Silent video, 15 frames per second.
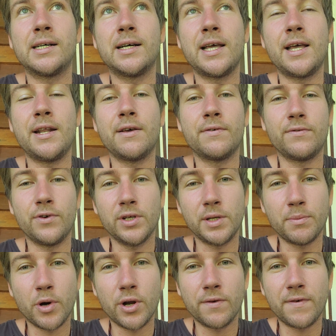And it really
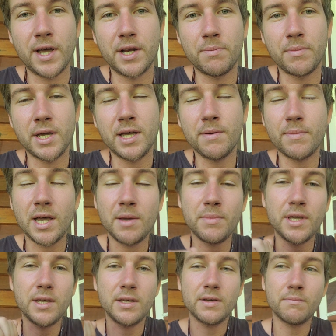motivated me.
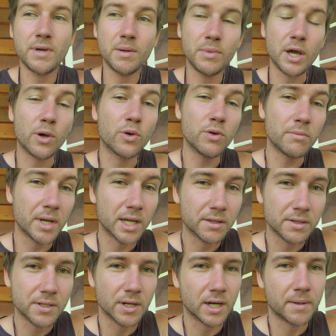Maybe I could make
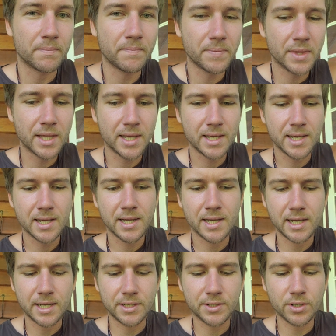the time.
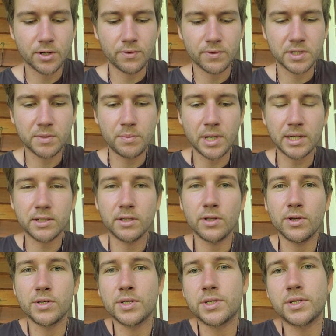And so respect to
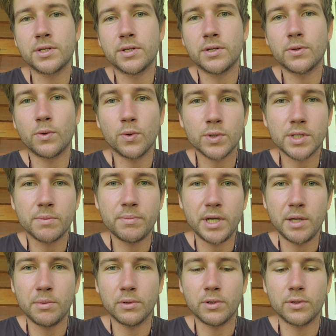those awesome
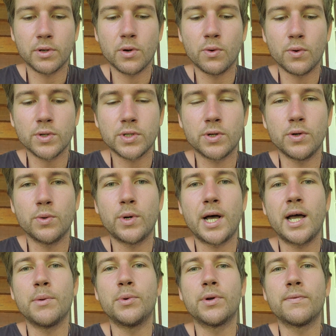people on the course who were
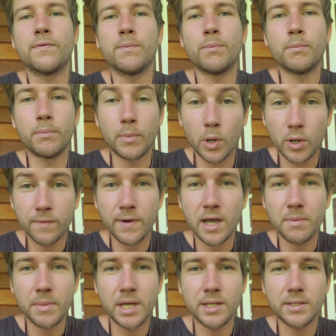able to
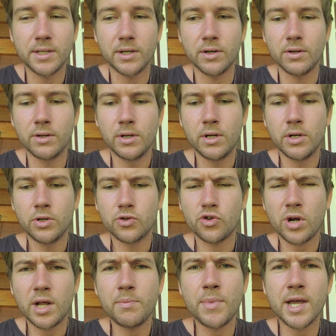motivate me to
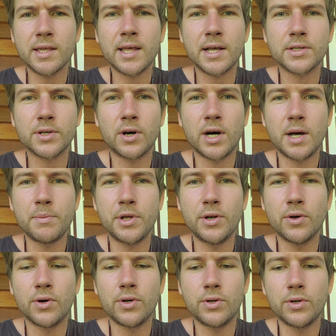try and make that time and
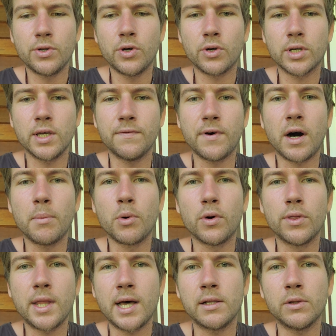not give up
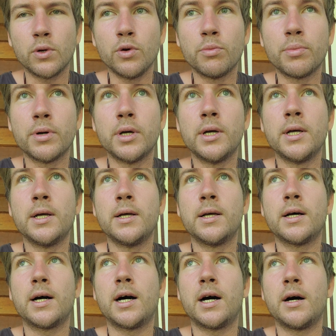on that loop,
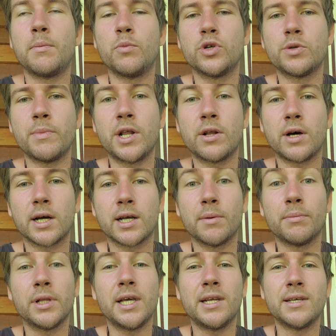which meant I
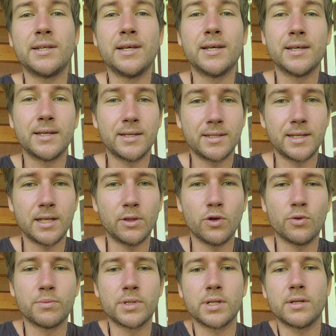completed 10
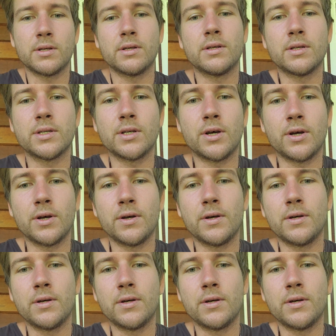loops. So,